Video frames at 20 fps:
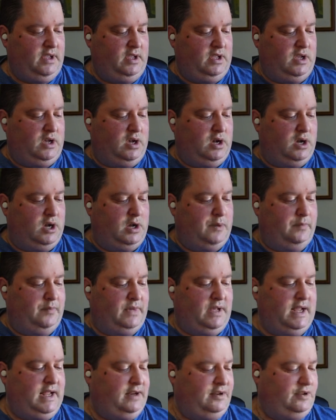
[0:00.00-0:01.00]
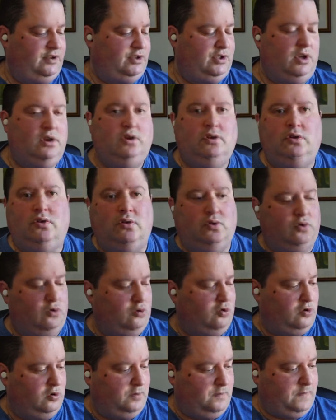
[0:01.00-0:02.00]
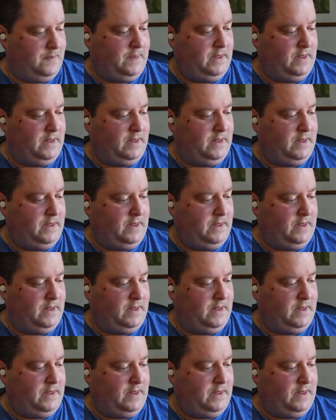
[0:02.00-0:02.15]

End or